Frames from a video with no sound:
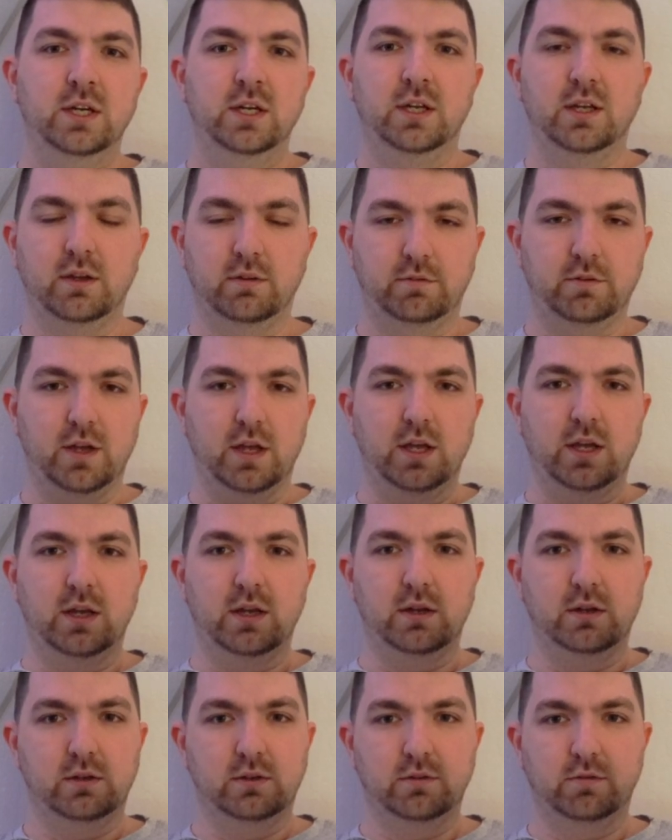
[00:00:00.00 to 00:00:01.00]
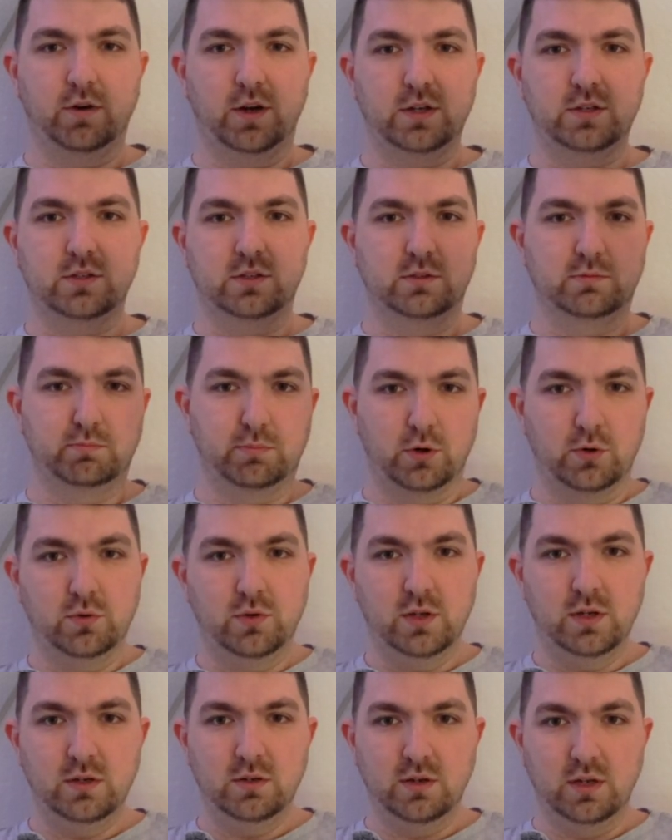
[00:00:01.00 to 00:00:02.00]
If a device is
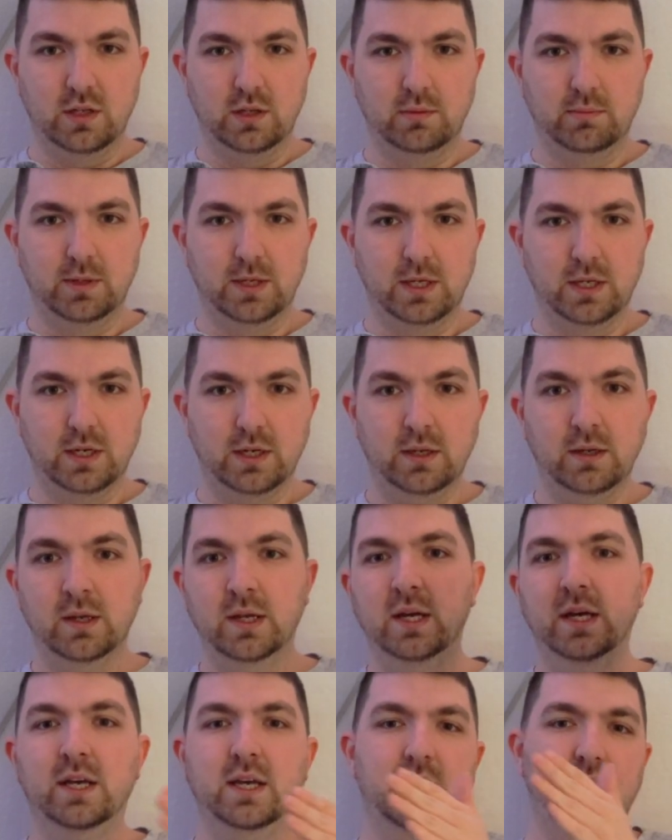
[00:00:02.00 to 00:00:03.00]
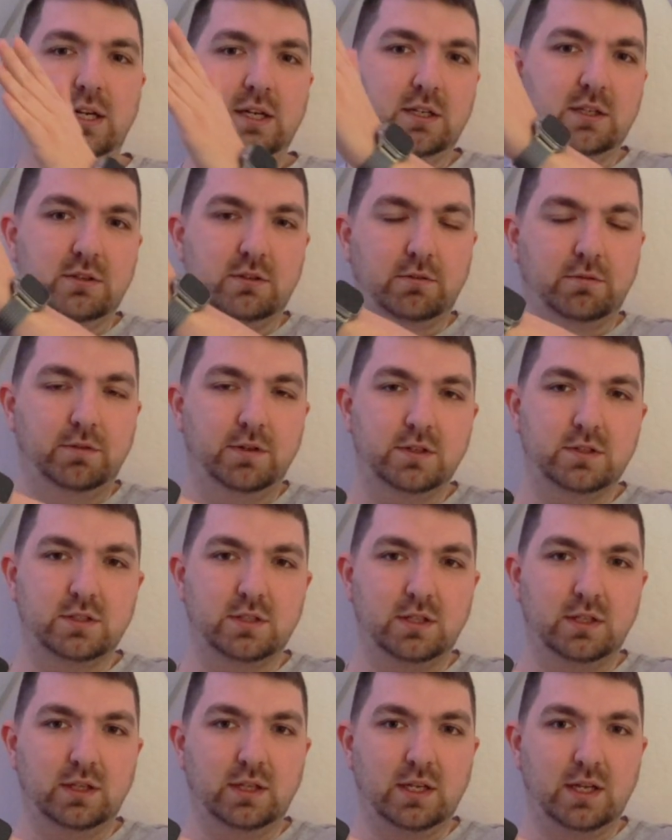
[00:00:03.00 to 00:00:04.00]
broken in the beginning and it is fixed
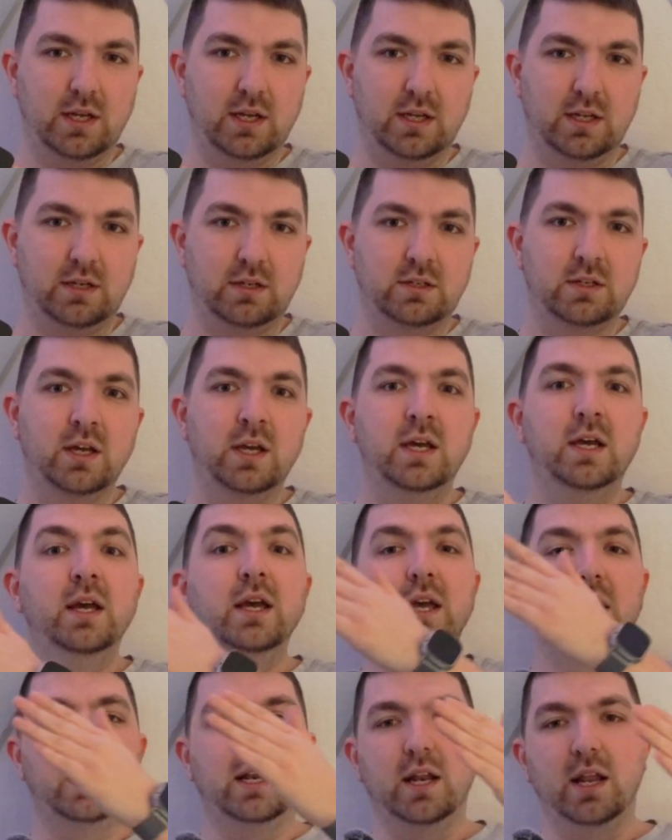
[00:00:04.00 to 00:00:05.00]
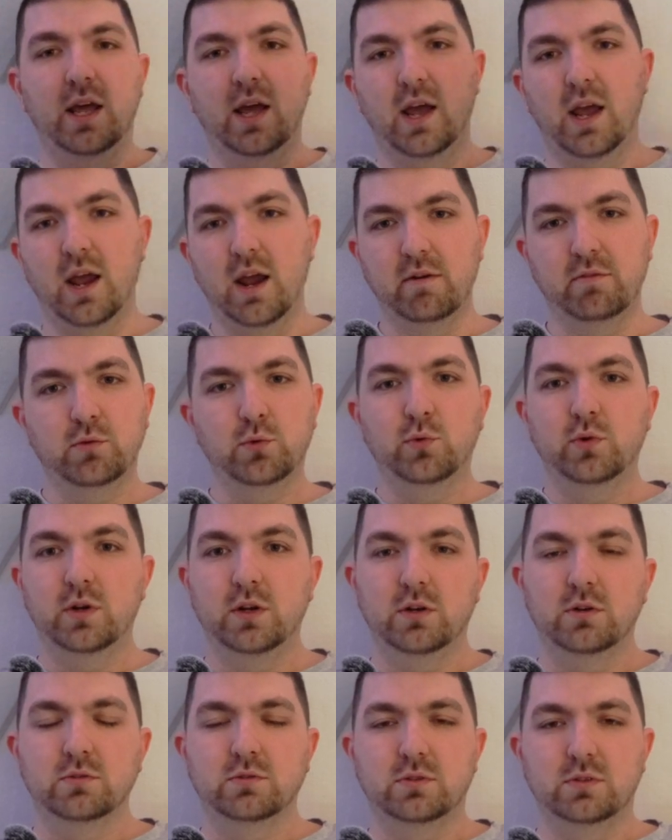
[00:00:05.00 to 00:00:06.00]
in the end, and everyone
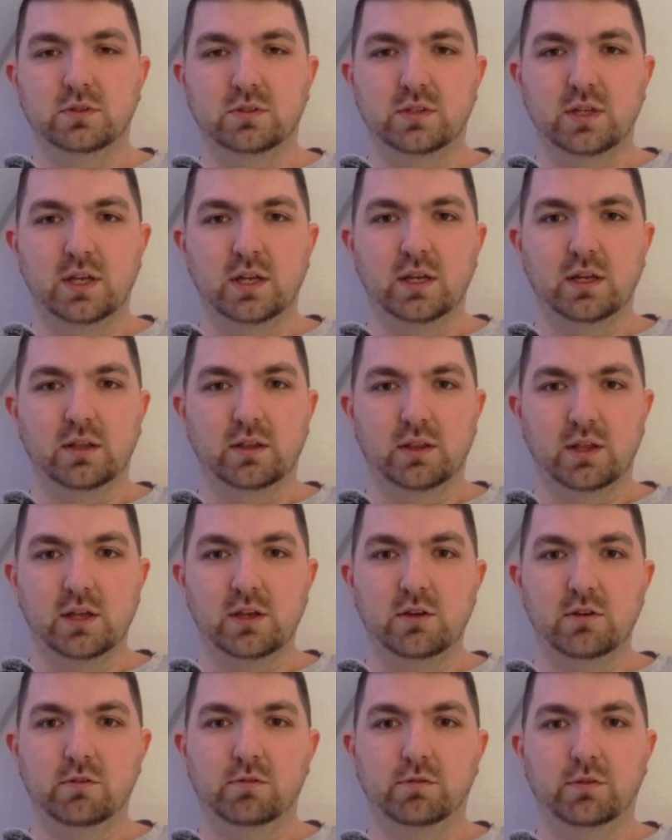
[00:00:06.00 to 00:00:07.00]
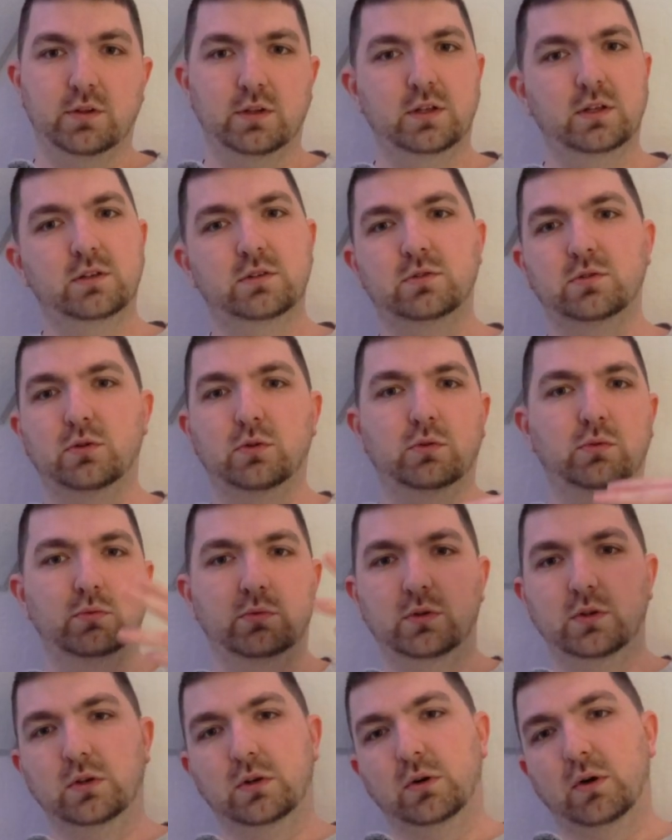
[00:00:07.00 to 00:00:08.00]
else is saying thank you for this, or
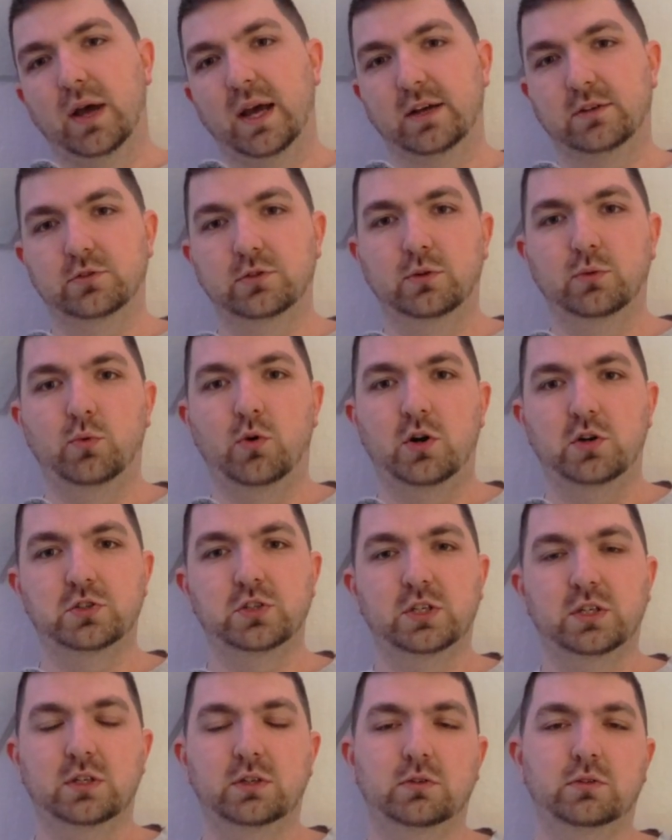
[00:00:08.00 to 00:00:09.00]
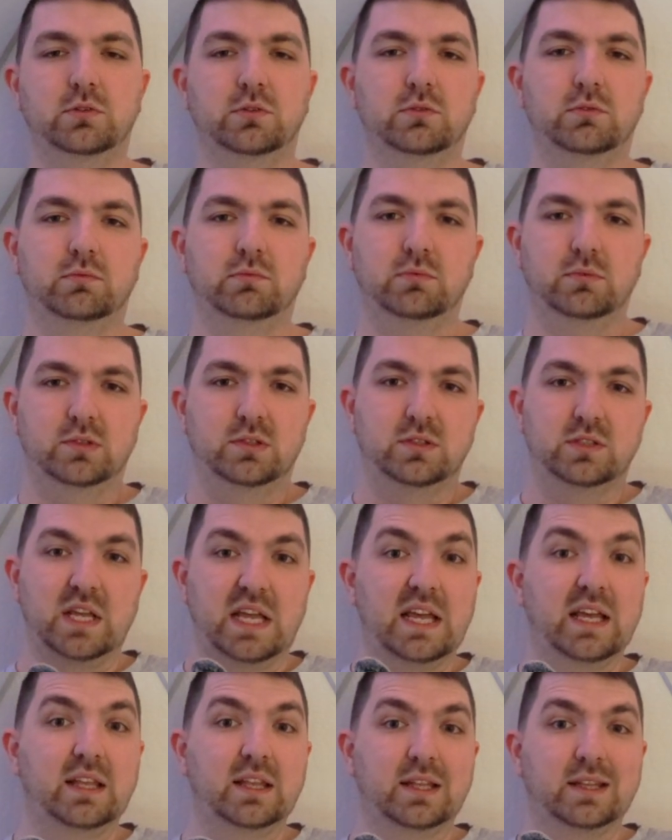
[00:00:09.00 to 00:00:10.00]
actually watching it or
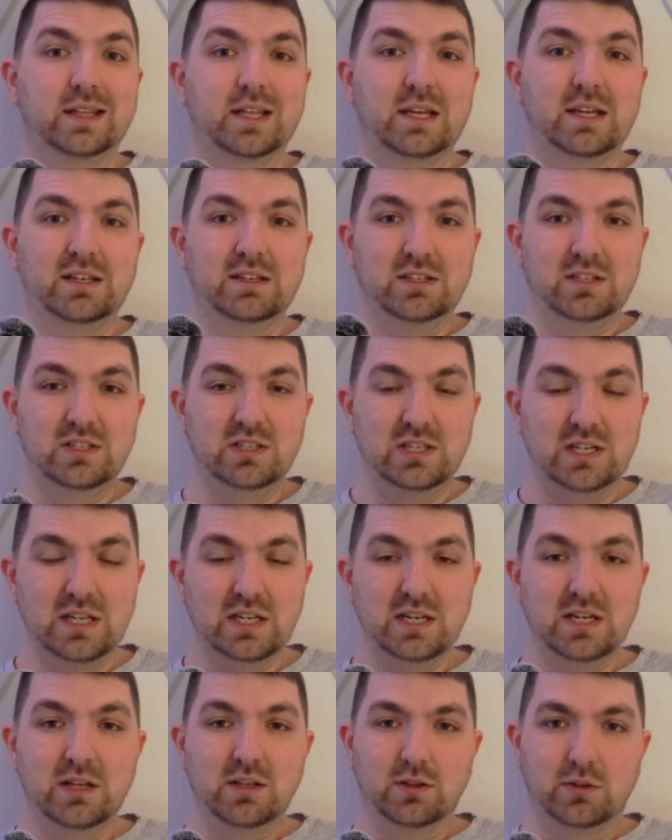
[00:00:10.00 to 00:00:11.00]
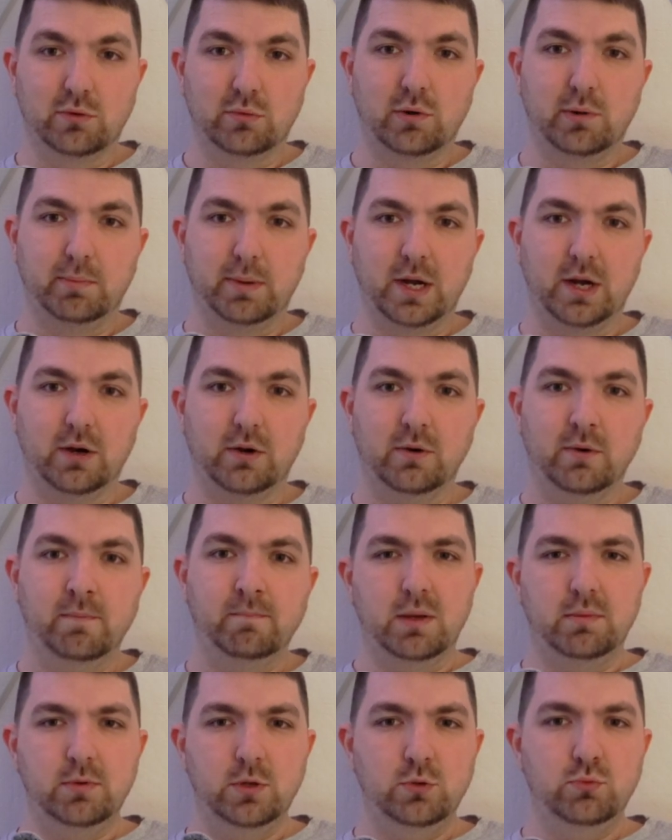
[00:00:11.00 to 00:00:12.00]
saying that they did the repair,
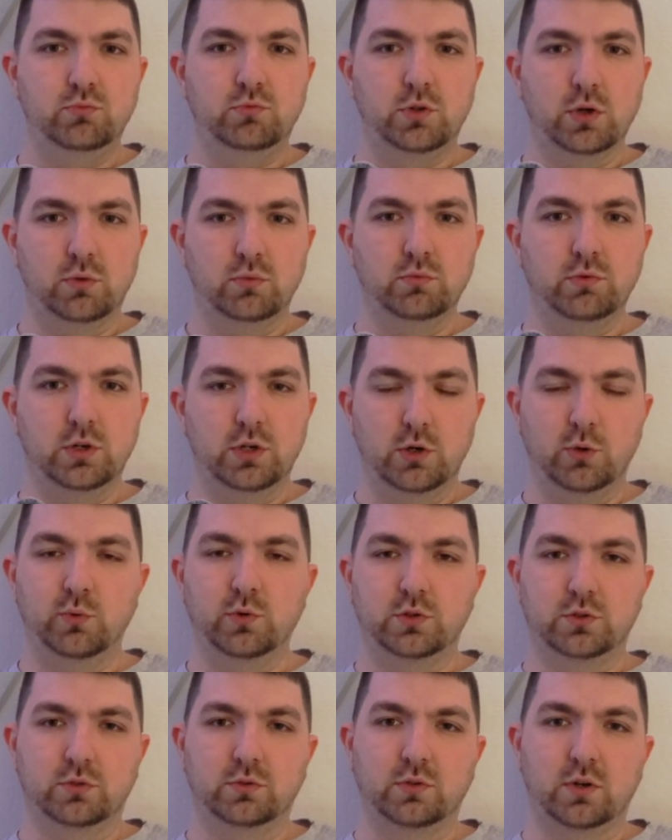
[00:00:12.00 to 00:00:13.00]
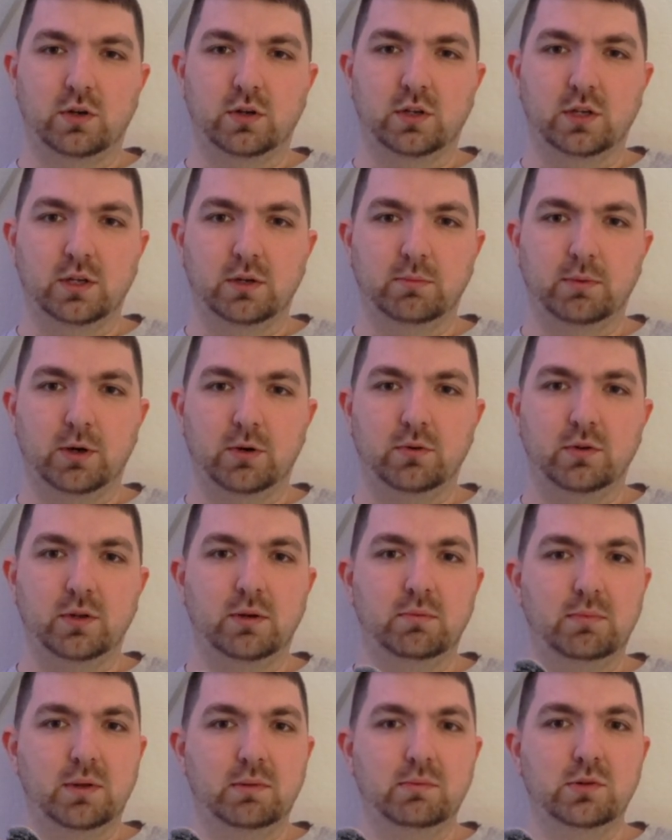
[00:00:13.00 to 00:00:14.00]
maybe you don't know what you're talking about,
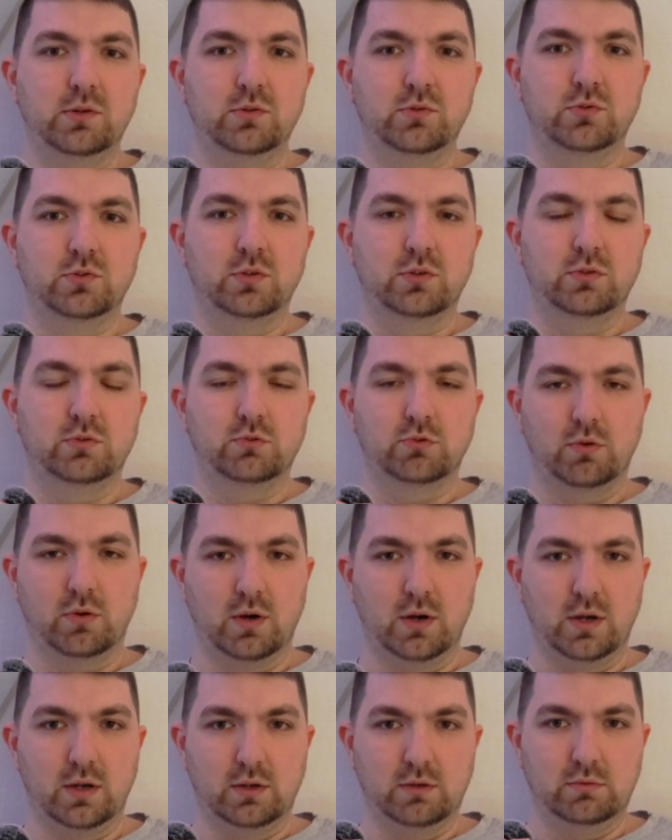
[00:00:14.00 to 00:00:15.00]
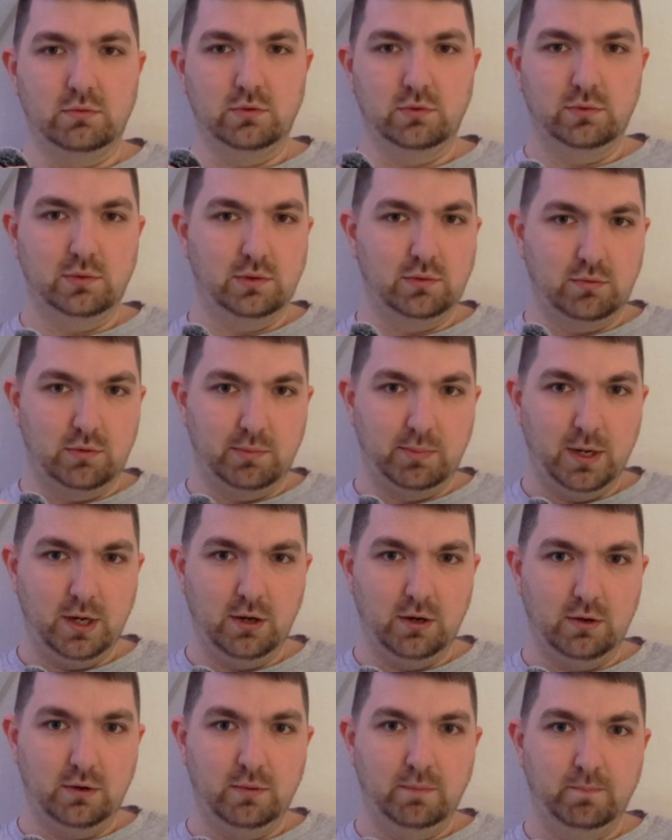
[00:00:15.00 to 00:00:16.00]
and maybe you should try doing the
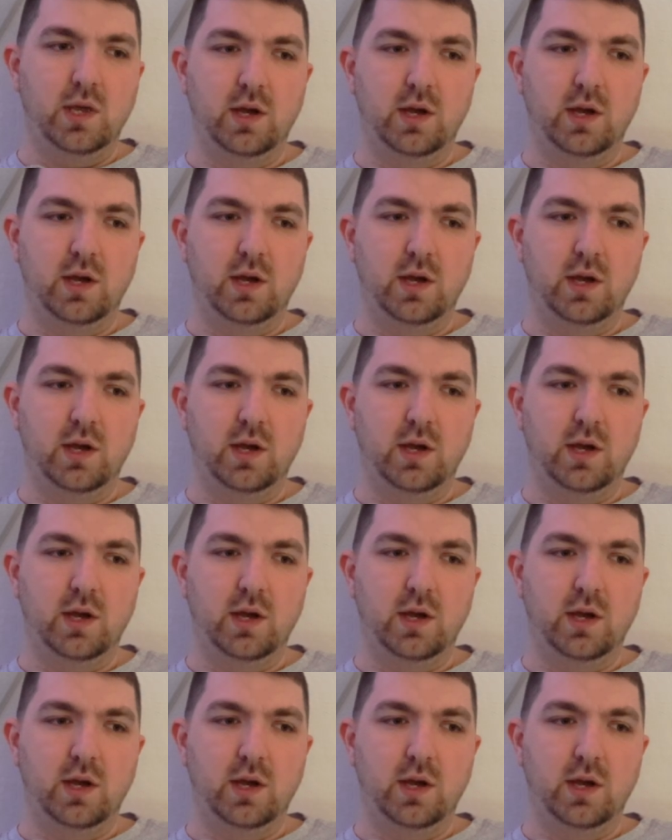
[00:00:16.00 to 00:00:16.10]
repair.